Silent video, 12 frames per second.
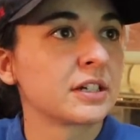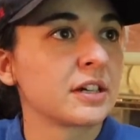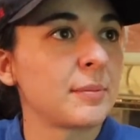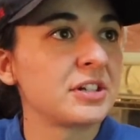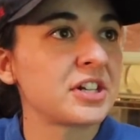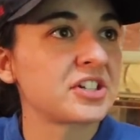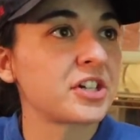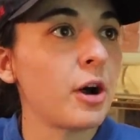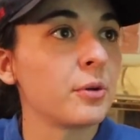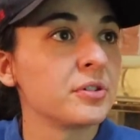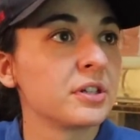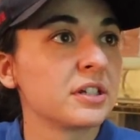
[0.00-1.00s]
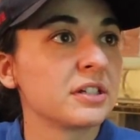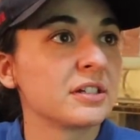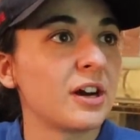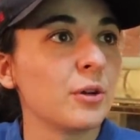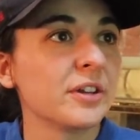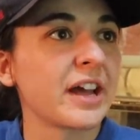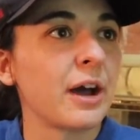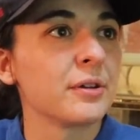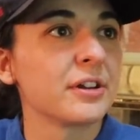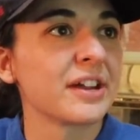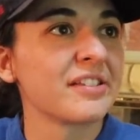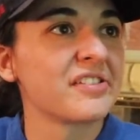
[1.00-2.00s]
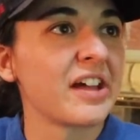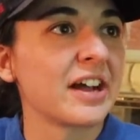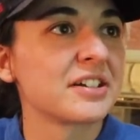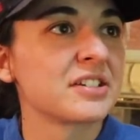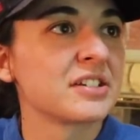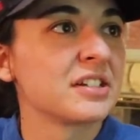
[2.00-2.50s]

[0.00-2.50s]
Come on, Josh, go. Oh, look out. You're getting sacked.